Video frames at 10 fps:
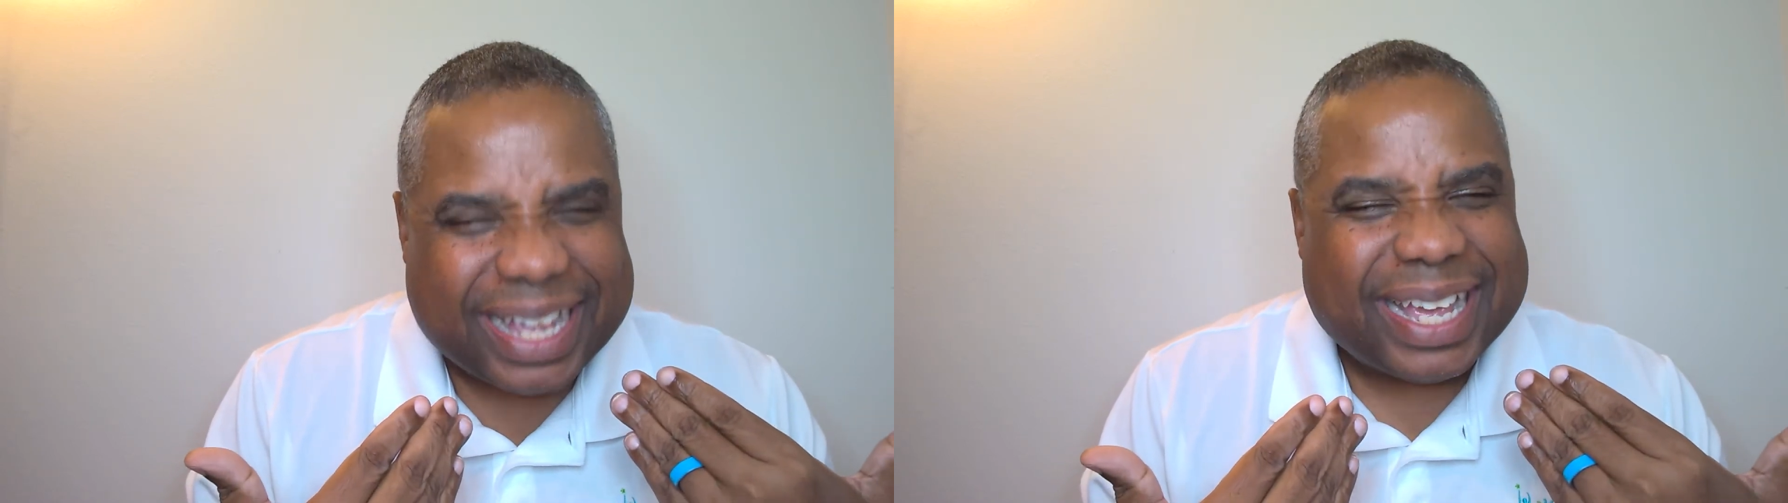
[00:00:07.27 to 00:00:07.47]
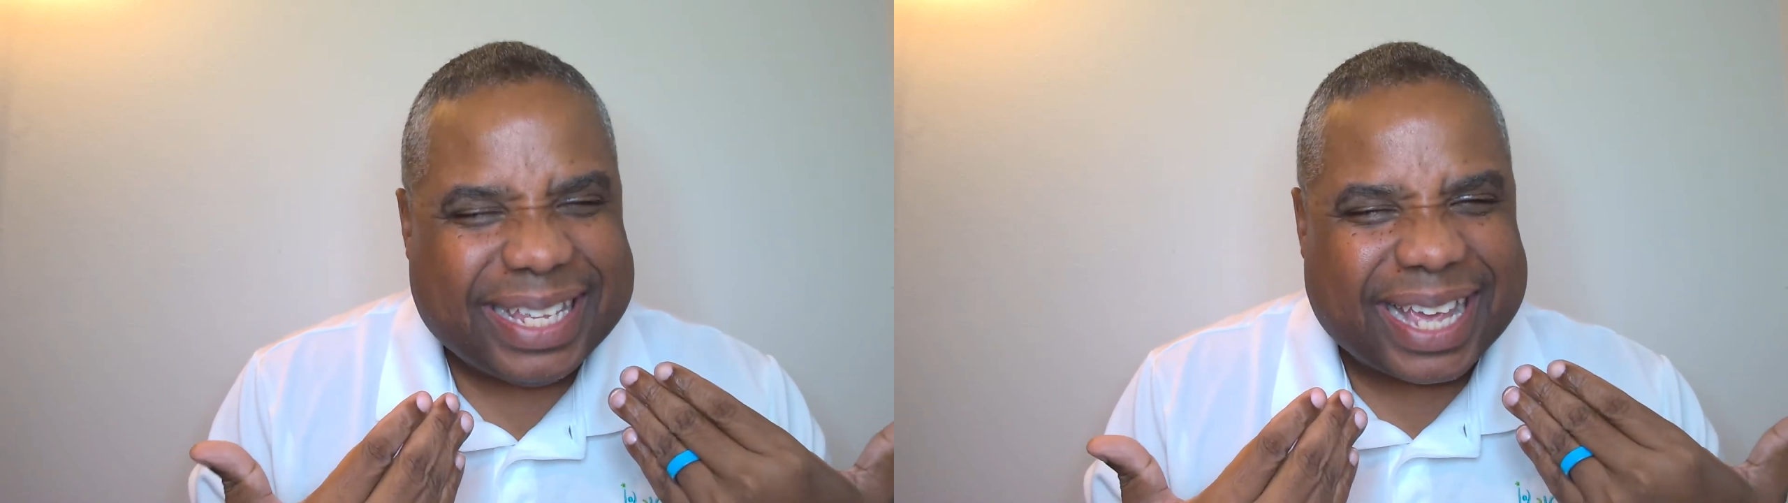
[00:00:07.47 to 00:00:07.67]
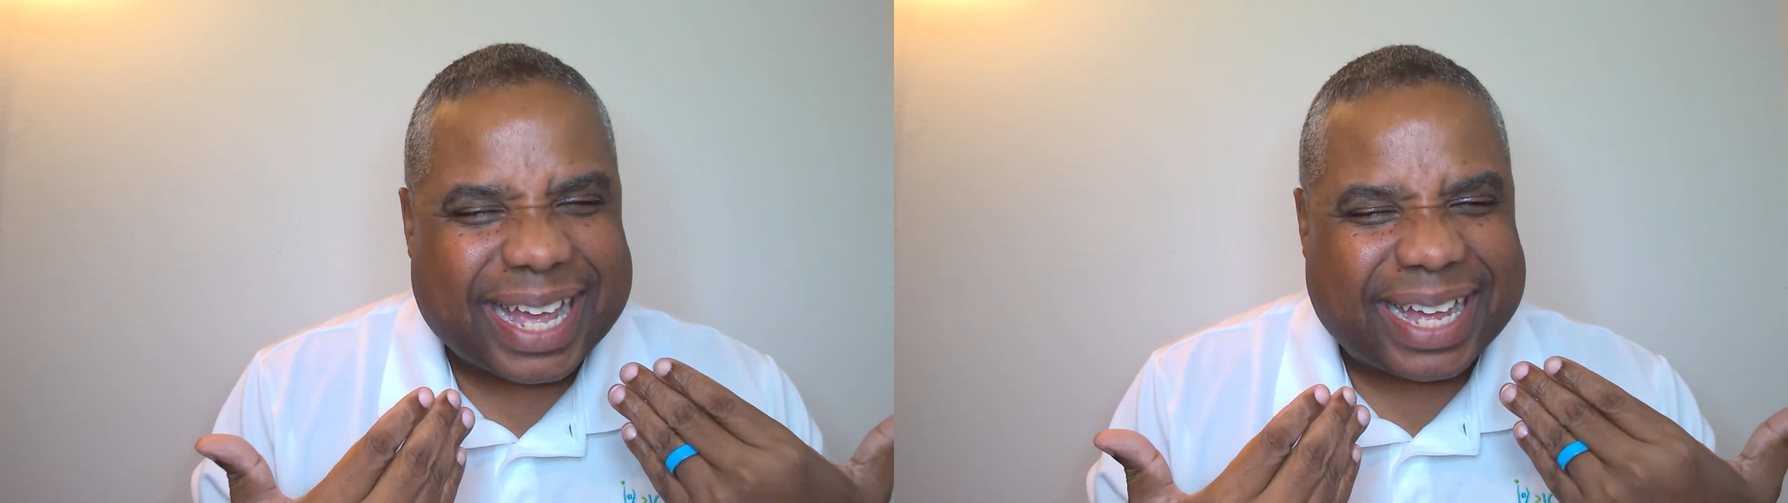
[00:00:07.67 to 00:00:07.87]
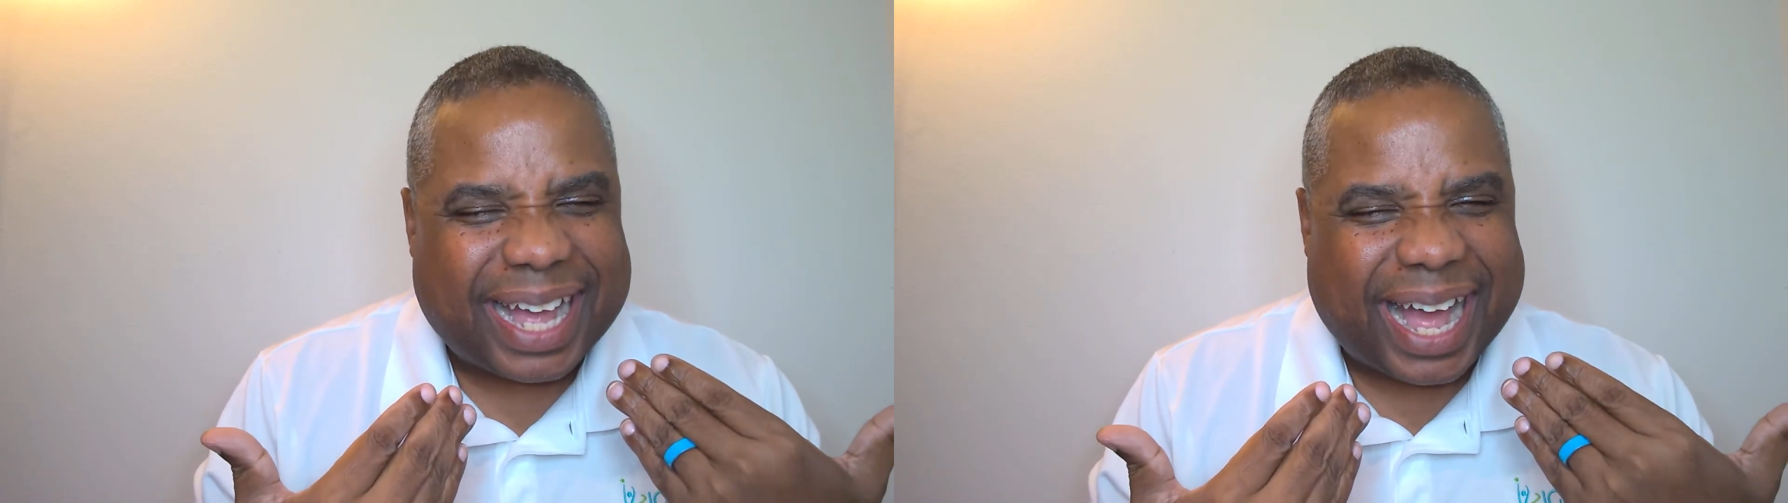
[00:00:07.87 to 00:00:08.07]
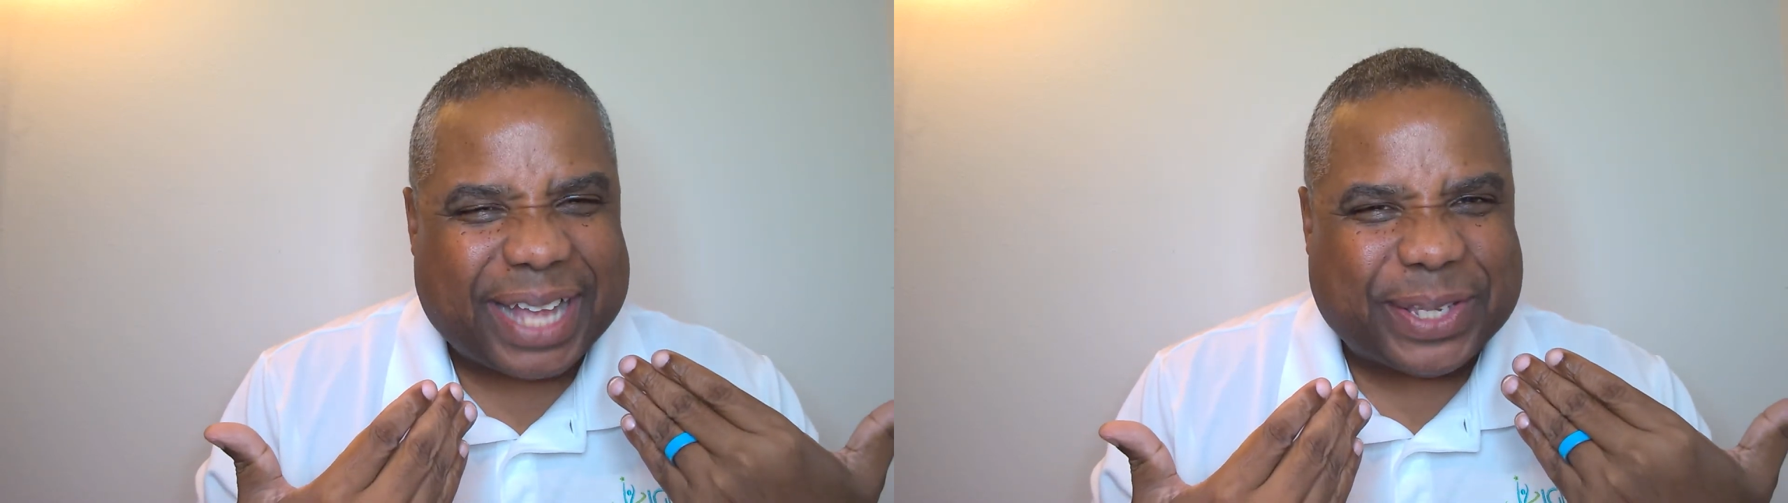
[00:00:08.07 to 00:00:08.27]
Yeah,
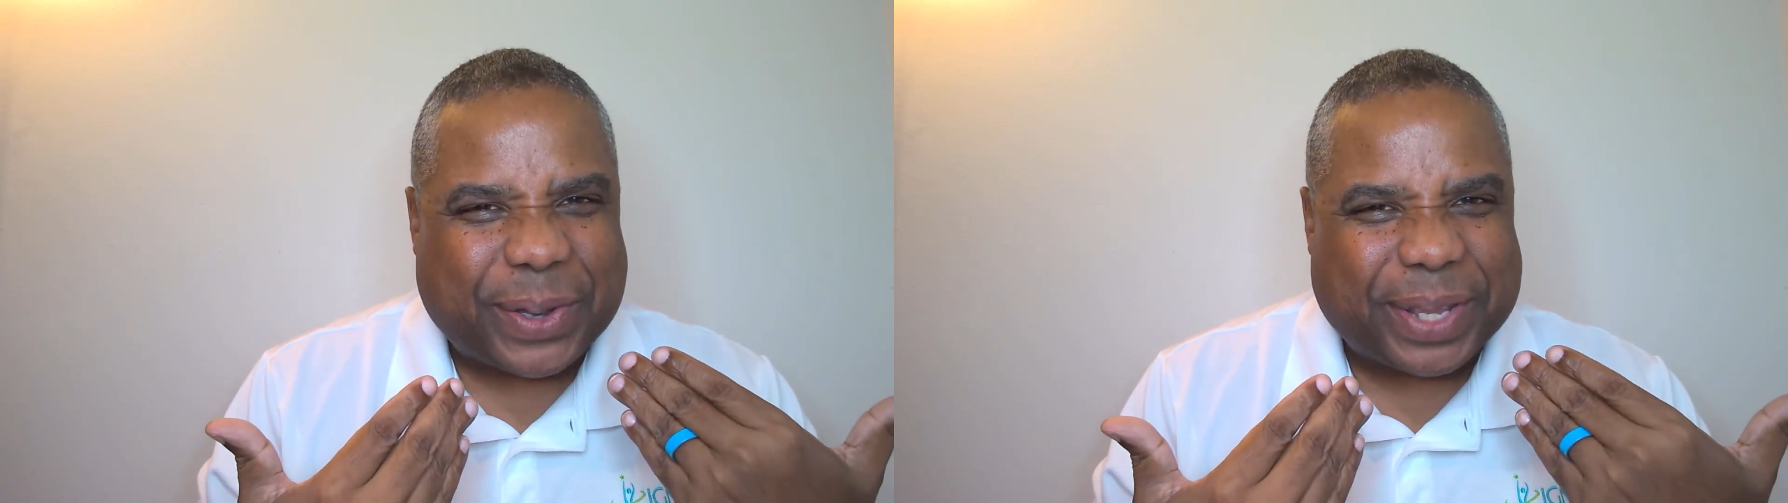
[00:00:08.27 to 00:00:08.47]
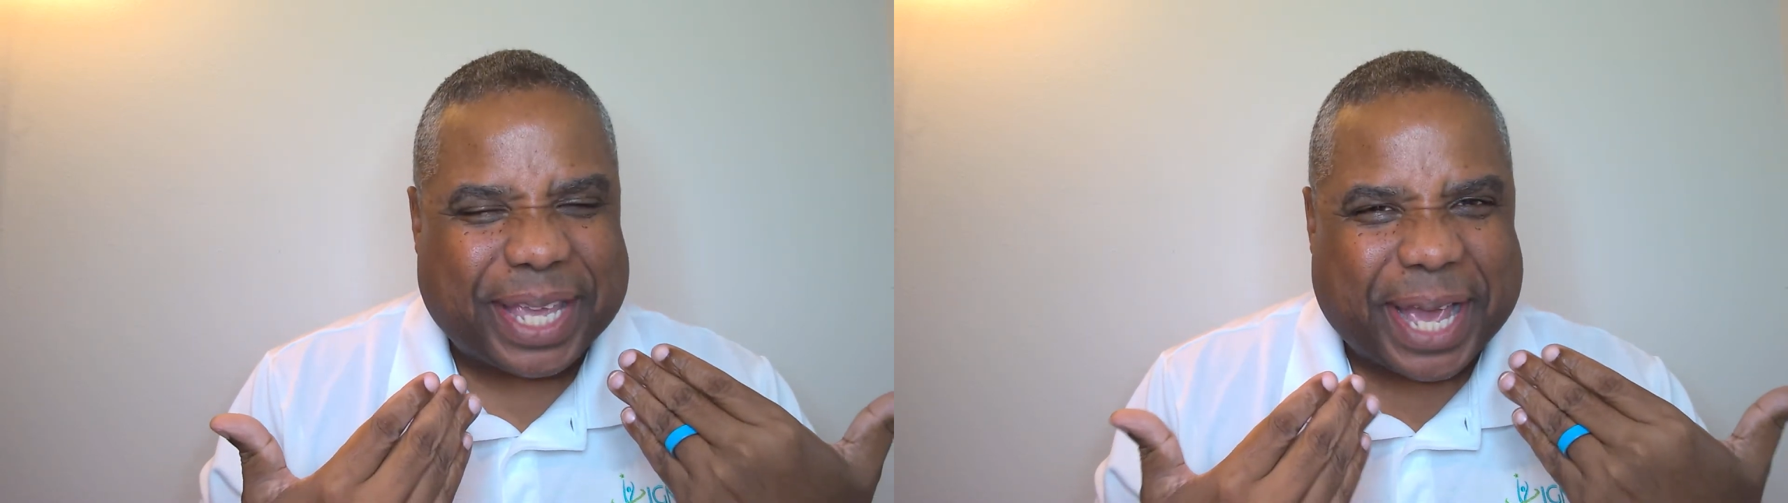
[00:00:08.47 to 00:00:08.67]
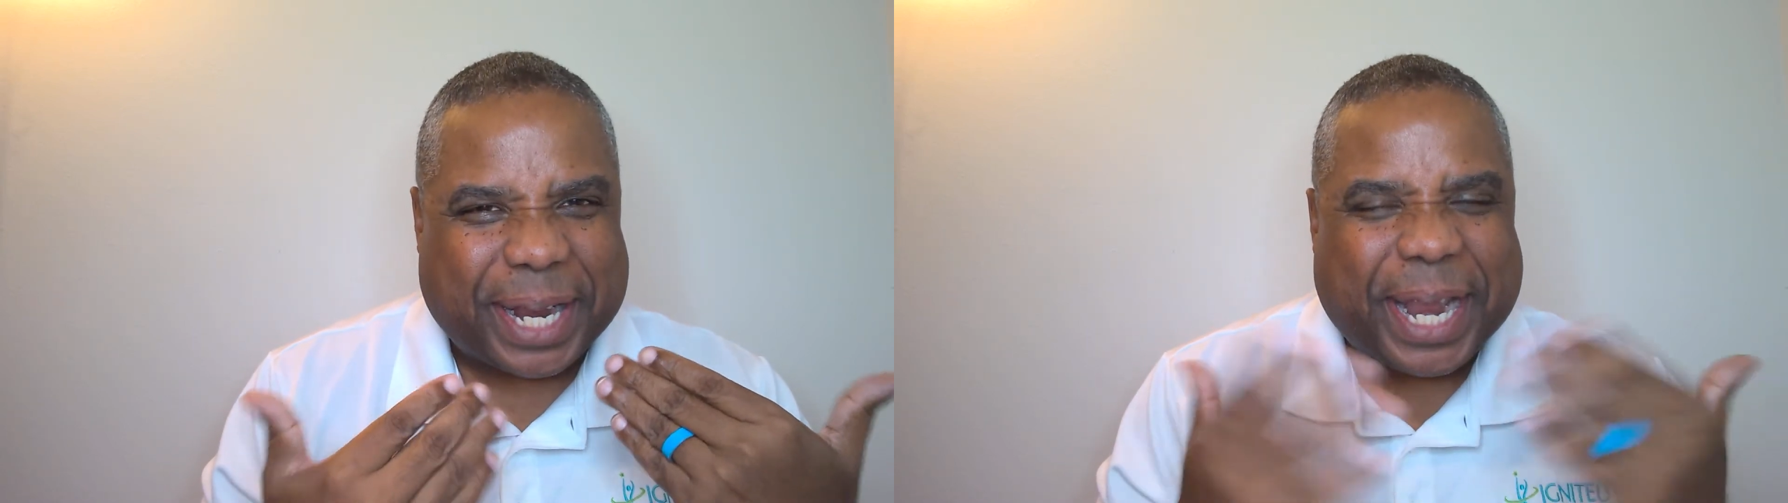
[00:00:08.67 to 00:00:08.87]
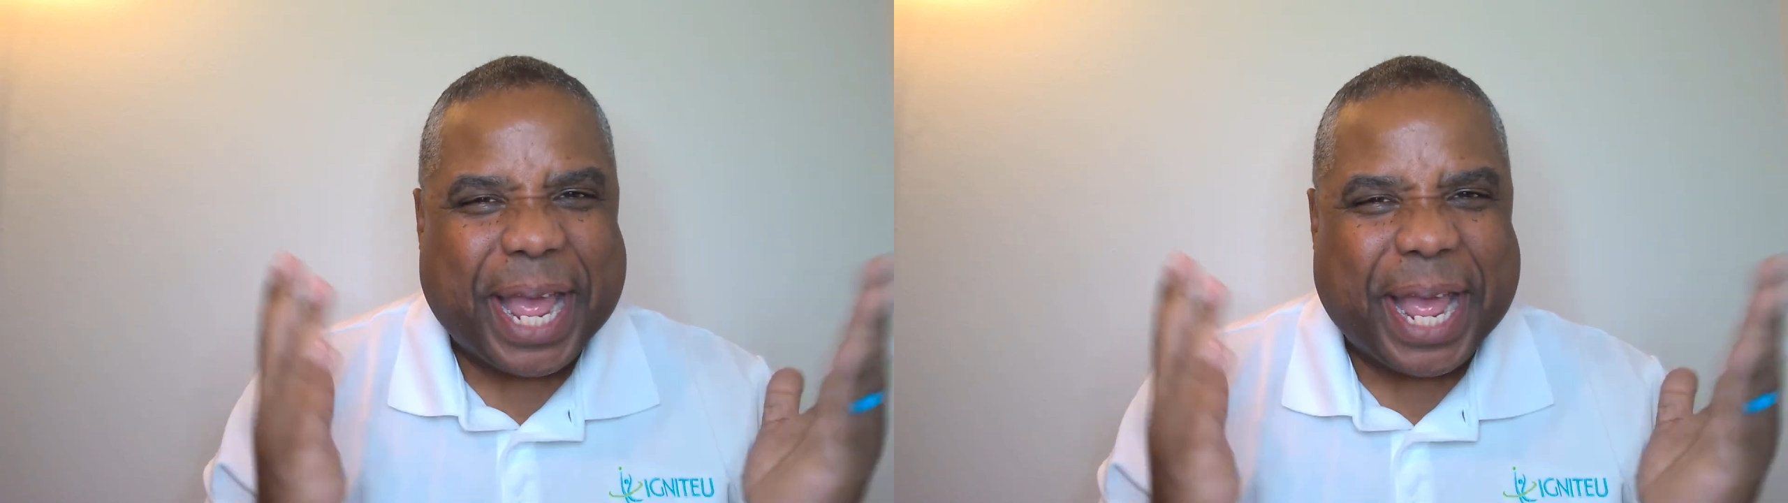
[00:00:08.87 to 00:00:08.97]
I totally get it.